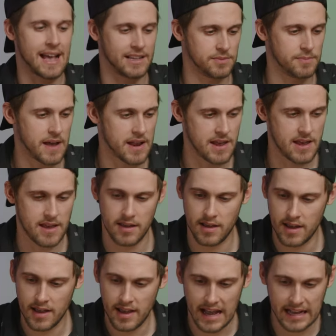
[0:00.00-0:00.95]
as
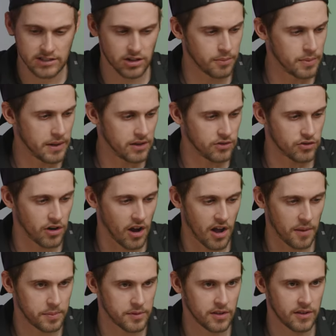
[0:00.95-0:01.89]
many as are being
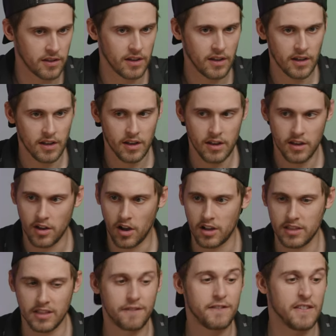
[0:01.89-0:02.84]
dropped
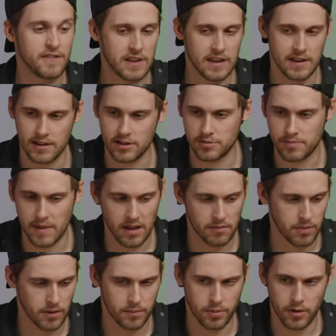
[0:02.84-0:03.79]
on the fifteen inch
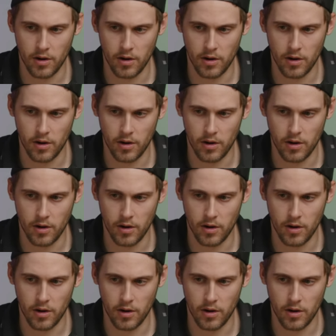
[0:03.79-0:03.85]
MacBook